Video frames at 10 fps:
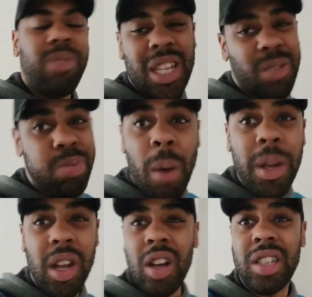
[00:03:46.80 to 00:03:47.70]
has
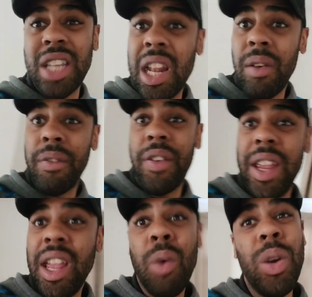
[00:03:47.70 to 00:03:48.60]
probably got a sell-on
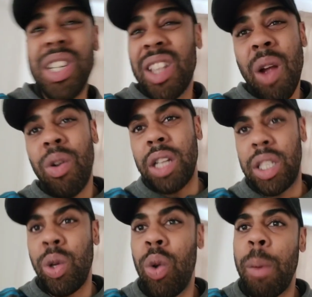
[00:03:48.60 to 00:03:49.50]
fee, which I don't like
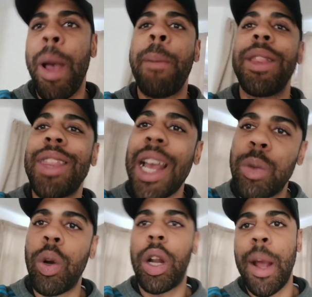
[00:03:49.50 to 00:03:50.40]
to talk about, but
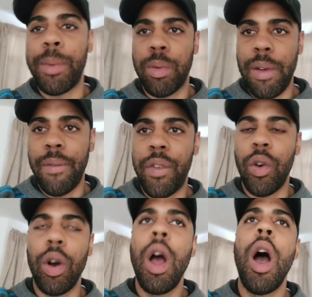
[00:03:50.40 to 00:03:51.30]
that's what clubs are in
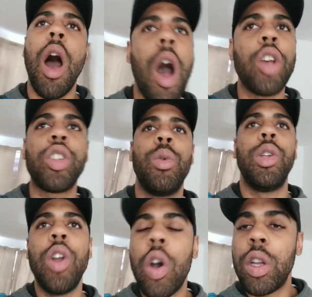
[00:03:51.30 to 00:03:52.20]
for. Arsenal
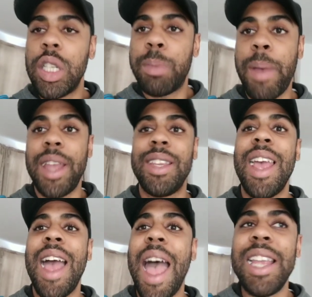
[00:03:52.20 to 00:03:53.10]
are not going to spend
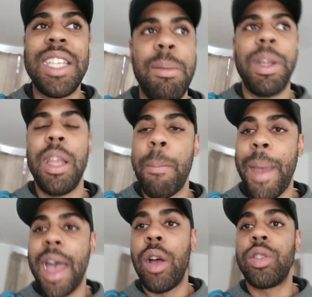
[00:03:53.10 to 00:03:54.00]
£80 million
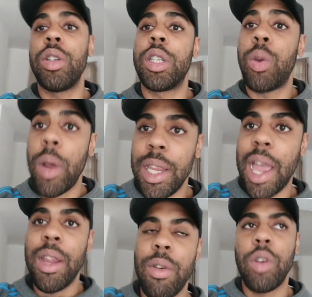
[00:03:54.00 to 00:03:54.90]
on a
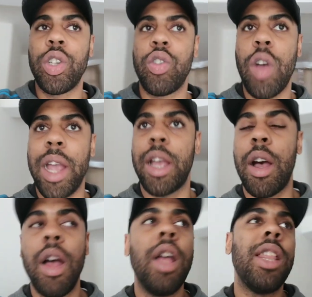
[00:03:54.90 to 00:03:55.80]
28-year-old
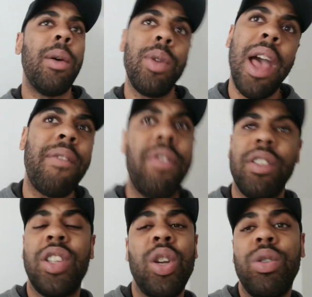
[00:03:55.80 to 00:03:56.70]
striker that would have
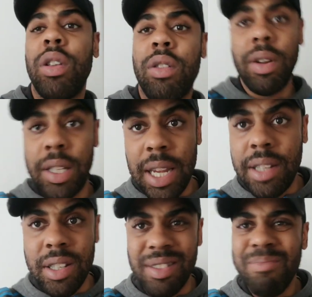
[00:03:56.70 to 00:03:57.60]
for 2 to 3
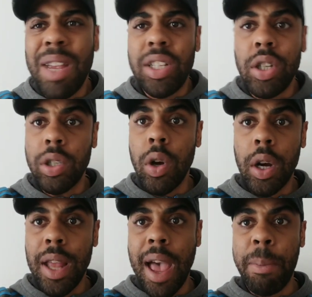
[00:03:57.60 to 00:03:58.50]
seasons. It's just not
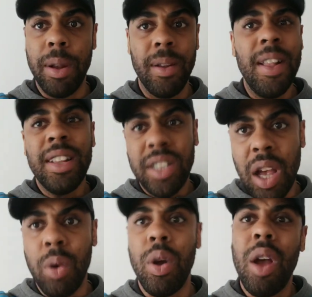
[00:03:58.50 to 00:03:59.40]
going to happen.
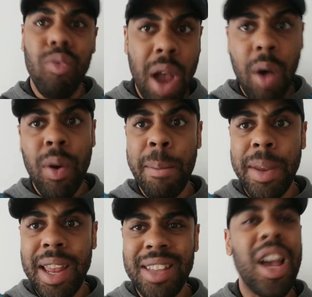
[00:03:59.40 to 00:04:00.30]
So, Raúl
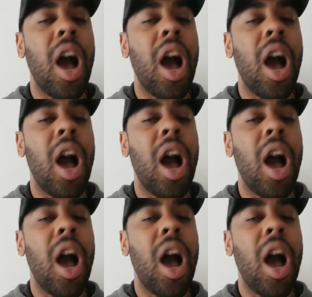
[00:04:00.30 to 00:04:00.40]
Jiménez,